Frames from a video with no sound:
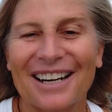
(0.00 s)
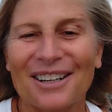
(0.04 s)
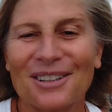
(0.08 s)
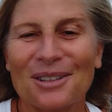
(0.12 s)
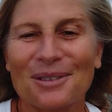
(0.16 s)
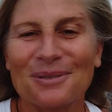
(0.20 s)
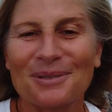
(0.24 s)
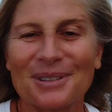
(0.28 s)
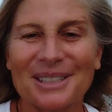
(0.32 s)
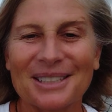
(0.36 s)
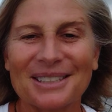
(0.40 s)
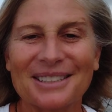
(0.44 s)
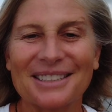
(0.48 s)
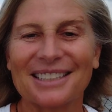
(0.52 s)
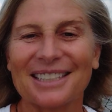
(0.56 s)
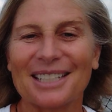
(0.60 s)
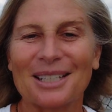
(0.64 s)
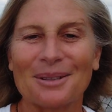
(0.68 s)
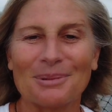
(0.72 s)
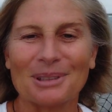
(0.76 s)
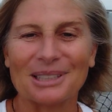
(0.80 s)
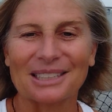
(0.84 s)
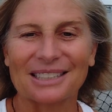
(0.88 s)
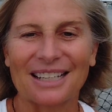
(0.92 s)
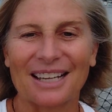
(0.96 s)
don't know if you can see
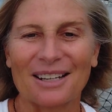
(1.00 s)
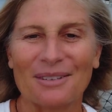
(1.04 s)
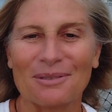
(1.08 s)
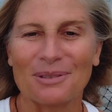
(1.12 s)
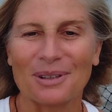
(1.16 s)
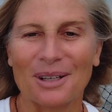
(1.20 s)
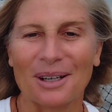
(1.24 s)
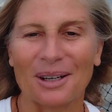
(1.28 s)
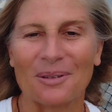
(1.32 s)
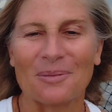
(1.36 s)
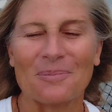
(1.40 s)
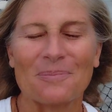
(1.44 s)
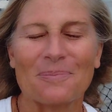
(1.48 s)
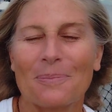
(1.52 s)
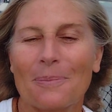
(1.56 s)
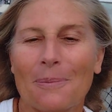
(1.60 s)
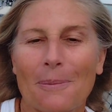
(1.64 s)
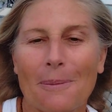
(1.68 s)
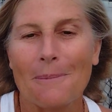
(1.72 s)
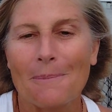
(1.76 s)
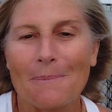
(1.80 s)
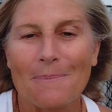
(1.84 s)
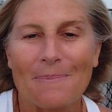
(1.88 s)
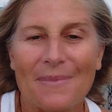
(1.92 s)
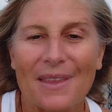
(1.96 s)
them, it's kind of far.
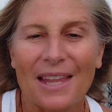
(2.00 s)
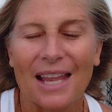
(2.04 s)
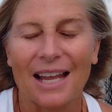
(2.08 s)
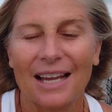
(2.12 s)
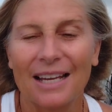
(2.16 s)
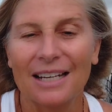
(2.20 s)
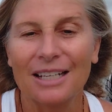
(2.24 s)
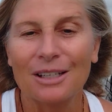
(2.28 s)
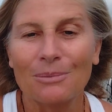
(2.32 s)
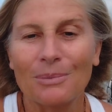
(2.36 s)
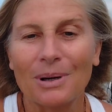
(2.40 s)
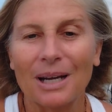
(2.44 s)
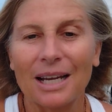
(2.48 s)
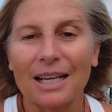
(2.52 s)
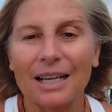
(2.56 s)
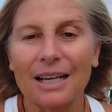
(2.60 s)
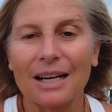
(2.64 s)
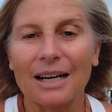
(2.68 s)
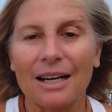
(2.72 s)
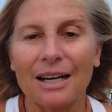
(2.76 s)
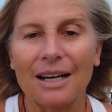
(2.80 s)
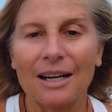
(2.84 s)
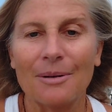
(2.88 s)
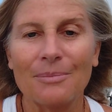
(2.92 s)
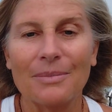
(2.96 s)
Anyway,
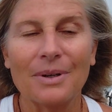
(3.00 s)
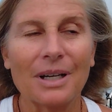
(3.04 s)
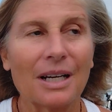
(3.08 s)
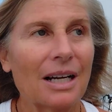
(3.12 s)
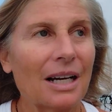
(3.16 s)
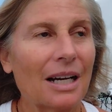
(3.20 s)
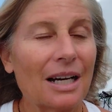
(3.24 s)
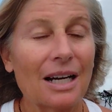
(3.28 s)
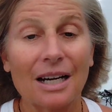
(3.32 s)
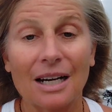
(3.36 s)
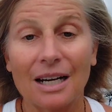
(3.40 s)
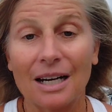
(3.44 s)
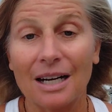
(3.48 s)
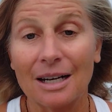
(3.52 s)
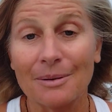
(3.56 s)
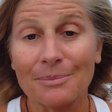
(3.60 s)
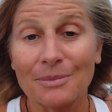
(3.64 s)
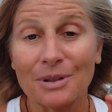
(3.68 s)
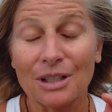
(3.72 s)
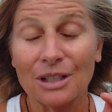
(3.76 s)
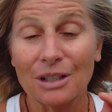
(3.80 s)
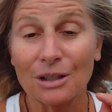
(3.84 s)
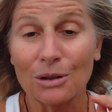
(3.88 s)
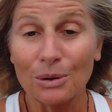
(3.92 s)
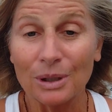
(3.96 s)
um, I'm
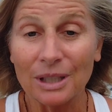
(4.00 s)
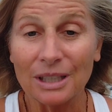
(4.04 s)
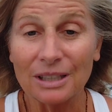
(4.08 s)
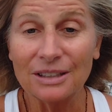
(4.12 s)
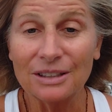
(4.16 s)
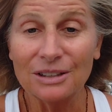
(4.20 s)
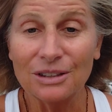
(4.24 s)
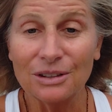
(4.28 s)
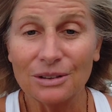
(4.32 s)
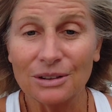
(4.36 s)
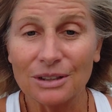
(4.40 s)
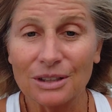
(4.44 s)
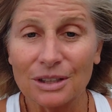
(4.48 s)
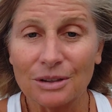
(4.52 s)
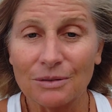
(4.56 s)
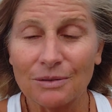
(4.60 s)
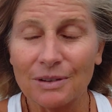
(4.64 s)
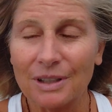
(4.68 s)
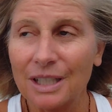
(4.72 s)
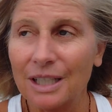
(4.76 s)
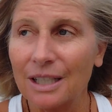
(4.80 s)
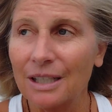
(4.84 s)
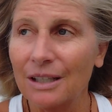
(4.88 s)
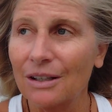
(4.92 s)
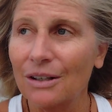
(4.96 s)
going to quickly do this
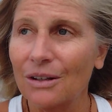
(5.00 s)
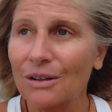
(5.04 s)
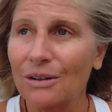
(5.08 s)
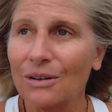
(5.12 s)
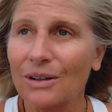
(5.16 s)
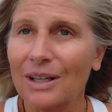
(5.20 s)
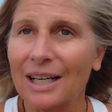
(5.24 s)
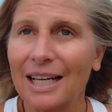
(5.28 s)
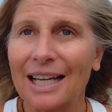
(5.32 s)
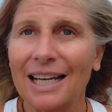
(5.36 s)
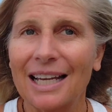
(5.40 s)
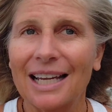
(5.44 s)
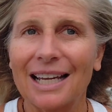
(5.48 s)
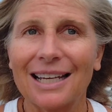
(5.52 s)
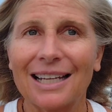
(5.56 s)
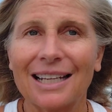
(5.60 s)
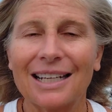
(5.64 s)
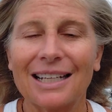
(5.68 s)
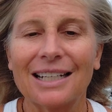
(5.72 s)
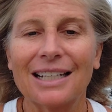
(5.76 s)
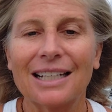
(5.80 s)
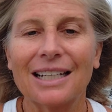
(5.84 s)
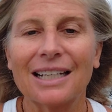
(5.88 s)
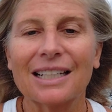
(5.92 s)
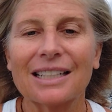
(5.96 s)
video
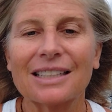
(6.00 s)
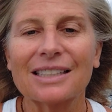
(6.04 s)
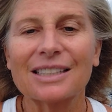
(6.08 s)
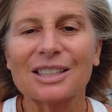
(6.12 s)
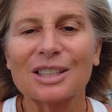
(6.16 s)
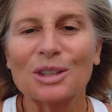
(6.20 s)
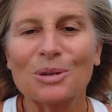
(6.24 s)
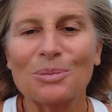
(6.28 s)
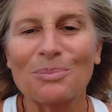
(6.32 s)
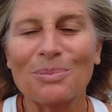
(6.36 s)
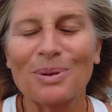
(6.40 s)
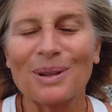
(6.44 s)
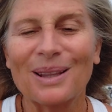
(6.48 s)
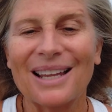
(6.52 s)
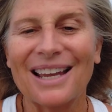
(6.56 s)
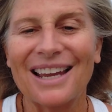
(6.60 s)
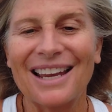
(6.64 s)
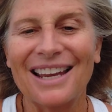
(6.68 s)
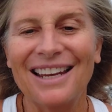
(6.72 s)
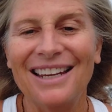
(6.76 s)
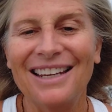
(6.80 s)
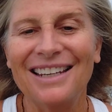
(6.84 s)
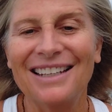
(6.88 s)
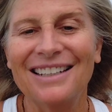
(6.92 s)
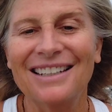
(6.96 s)
and
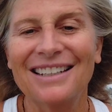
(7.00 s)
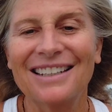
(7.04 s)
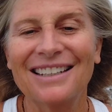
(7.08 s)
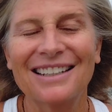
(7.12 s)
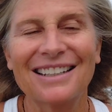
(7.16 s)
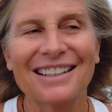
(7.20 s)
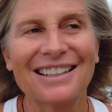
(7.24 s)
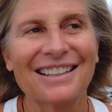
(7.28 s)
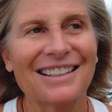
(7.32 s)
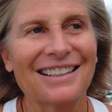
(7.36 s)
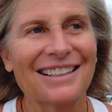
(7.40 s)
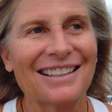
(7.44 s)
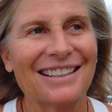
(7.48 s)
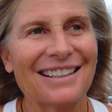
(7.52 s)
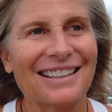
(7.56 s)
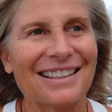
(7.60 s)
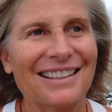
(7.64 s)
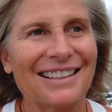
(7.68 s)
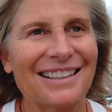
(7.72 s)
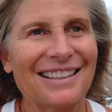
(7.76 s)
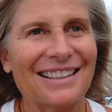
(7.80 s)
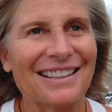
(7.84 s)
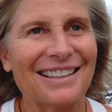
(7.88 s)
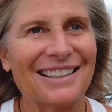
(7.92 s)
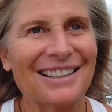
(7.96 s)
explain
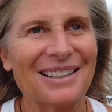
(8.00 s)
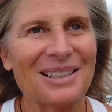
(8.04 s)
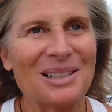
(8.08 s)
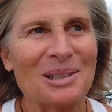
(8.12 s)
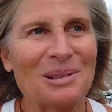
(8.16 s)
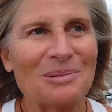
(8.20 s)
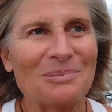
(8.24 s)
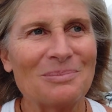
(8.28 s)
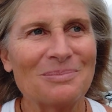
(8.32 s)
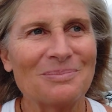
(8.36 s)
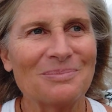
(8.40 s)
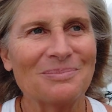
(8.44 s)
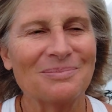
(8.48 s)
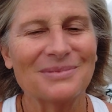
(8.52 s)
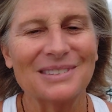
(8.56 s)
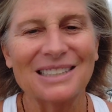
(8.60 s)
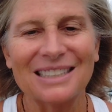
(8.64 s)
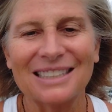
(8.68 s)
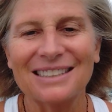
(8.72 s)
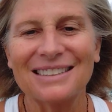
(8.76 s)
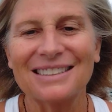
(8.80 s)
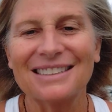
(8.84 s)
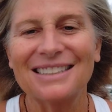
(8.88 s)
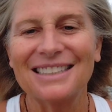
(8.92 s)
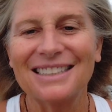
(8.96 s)
um,
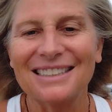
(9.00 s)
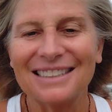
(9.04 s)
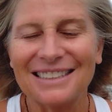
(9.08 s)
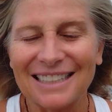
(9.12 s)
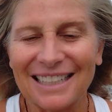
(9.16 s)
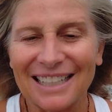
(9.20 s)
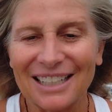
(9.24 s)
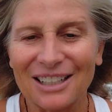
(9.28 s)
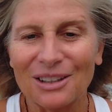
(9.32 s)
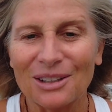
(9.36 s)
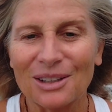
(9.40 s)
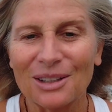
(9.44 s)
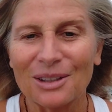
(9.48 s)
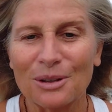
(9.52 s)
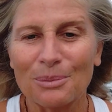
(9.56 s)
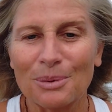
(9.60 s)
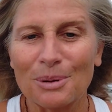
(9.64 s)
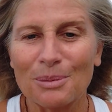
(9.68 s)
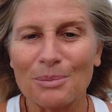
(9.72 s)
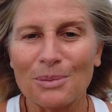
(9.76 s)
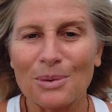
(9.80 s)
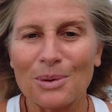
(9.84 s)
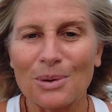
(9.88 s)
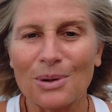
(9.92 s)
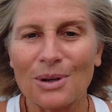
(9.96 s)
in detail a little
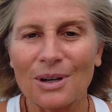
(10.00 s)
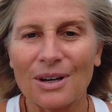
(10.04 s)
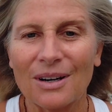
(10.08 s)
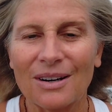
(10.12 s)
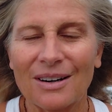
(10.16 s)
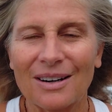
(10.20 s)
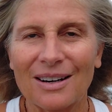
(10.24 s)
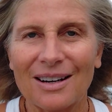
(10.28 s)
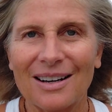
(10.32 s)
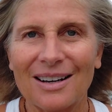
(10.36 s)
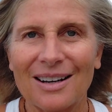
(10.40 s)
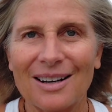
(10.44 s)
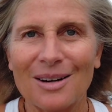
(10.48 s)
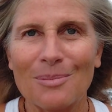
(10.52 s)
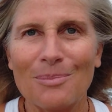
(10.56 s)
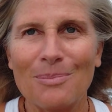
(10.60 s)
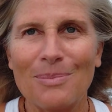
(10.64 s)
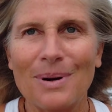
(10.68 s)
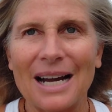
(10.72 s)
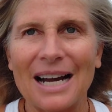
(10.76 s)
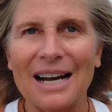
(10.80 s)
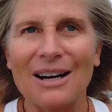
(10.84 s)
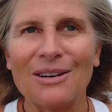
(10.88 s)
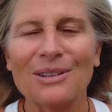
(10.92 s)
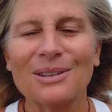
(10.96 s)
bit more
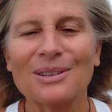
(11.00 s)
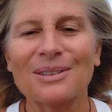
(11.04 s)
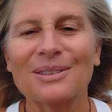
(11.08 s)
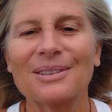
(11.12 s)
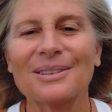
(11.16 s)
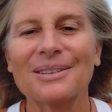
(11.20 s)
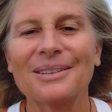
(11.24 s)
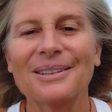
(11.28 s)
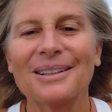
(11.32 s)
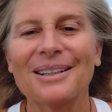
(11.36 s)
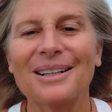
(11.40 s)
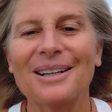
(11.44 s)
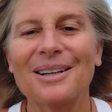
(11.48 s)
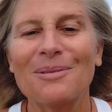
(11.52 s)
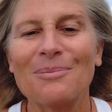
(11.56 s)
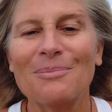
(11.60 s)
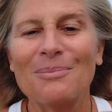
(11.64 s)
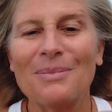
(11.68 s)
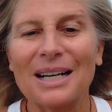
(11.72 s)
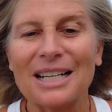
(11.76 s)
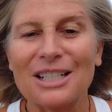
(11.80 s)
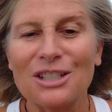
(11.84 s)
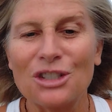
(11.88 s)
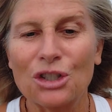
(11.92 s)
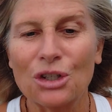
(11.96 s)
about
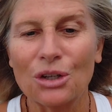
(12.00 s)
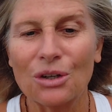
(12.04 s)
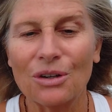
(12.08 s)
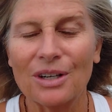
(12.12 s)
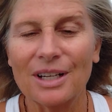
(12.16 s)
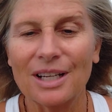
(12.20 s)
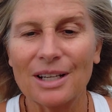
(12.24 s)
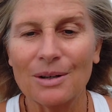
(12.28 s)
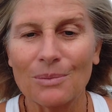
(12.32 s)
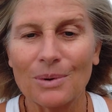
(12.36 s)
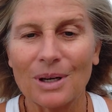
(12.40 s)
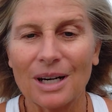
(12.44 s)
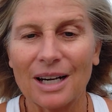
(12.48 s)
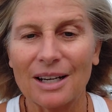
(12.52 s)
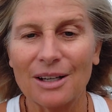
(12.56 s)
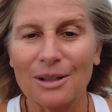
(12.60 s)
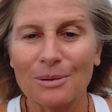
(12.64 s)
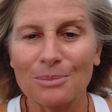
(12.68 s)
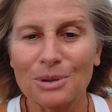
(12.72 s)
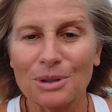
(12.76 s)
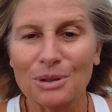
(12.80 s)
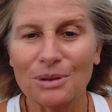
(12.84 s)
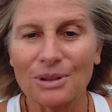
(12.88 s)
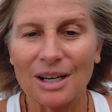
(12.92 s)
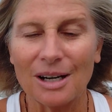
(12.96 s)
my journey and what I
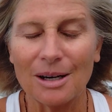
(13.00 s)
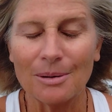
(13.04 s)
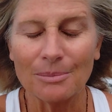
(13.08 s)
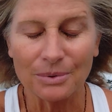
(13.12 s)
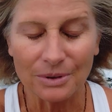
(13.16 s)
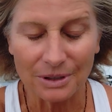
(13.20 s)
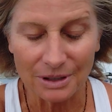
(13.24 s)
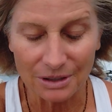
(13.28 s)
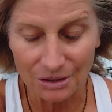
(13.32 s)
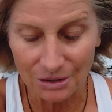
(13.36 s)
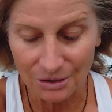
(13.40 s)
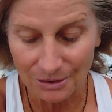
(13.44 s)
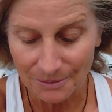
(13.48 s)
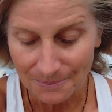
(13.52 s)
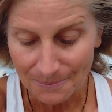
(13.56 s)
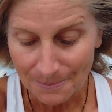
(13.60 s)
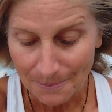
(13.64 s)
hope to accomplish.